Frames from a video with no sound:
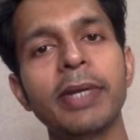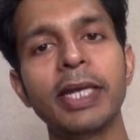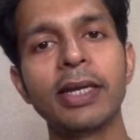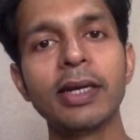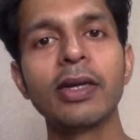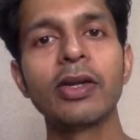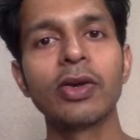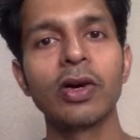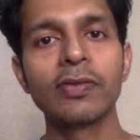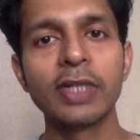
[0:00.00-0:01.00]
parent
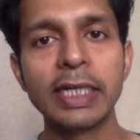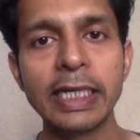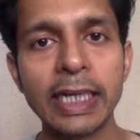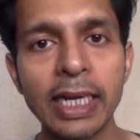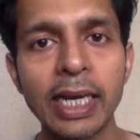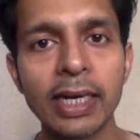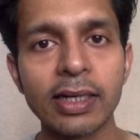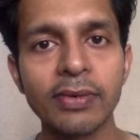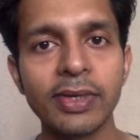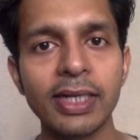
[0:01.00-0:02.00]
of the detail
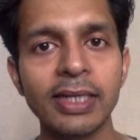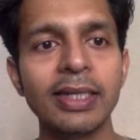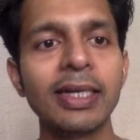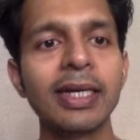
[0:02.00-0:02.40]
activity,